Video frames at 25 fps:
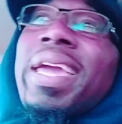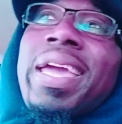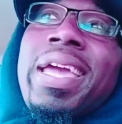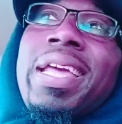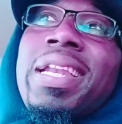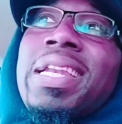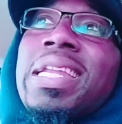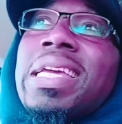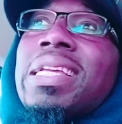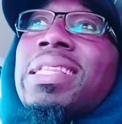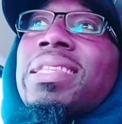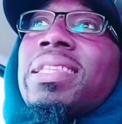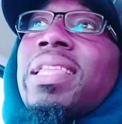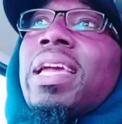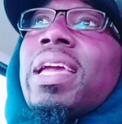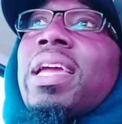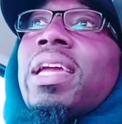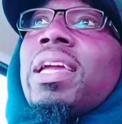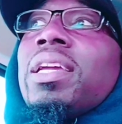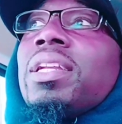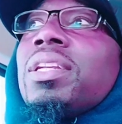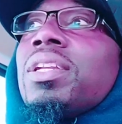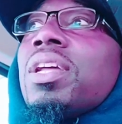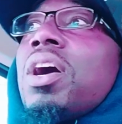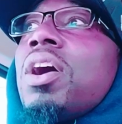
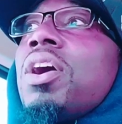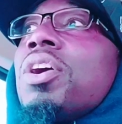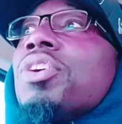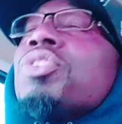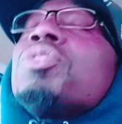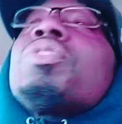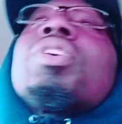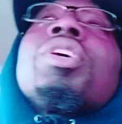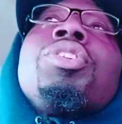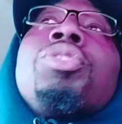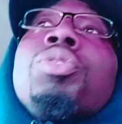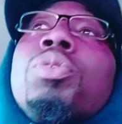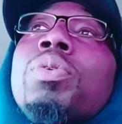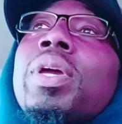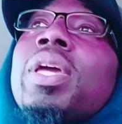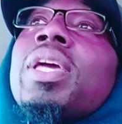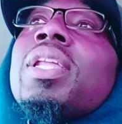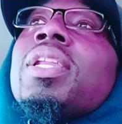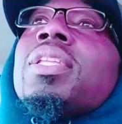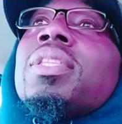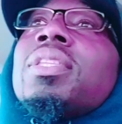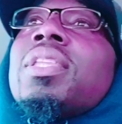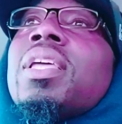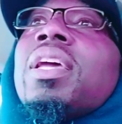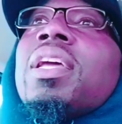anything, dog. You can do
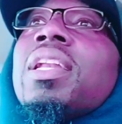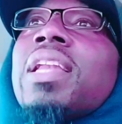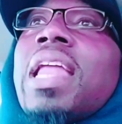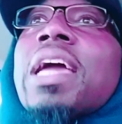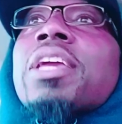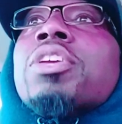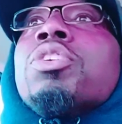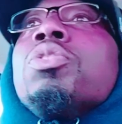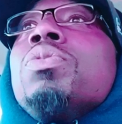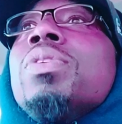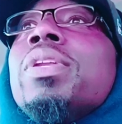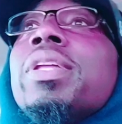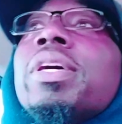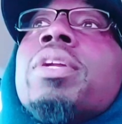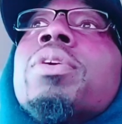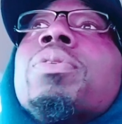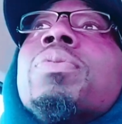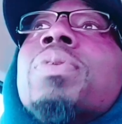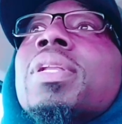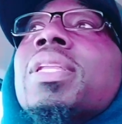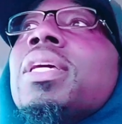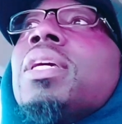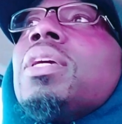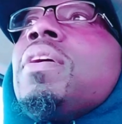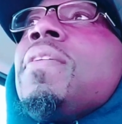anything. Like you
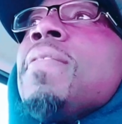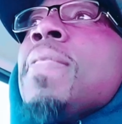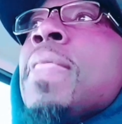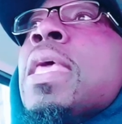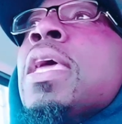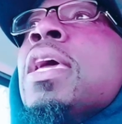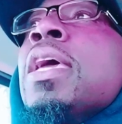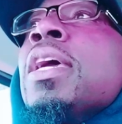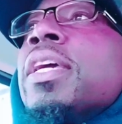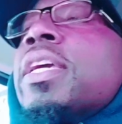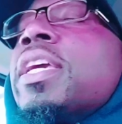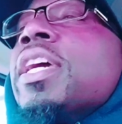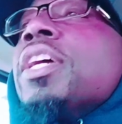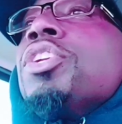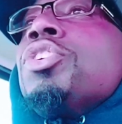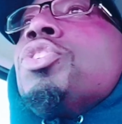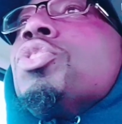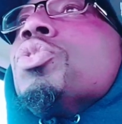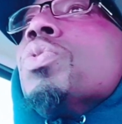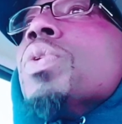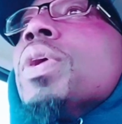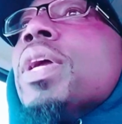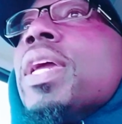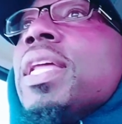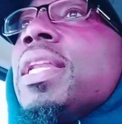literally can
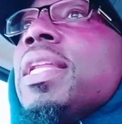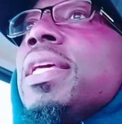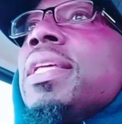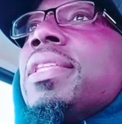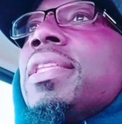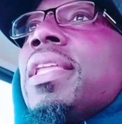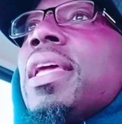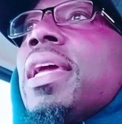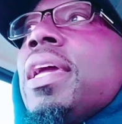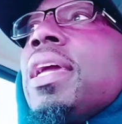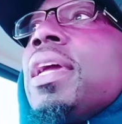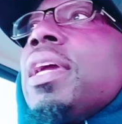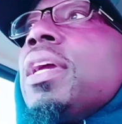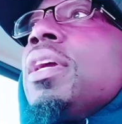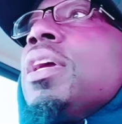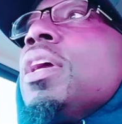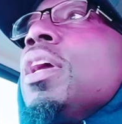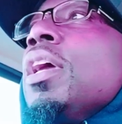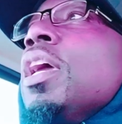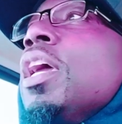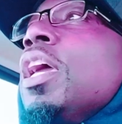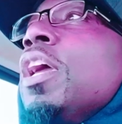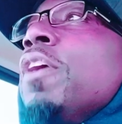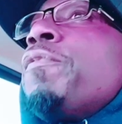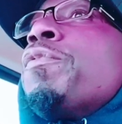do anything
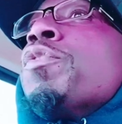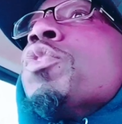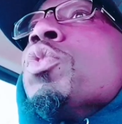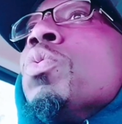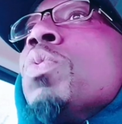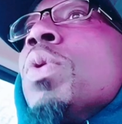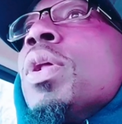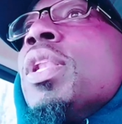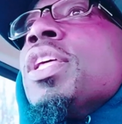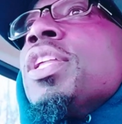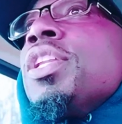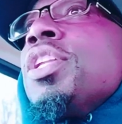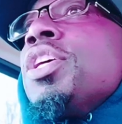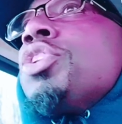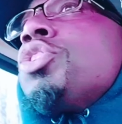if you're willing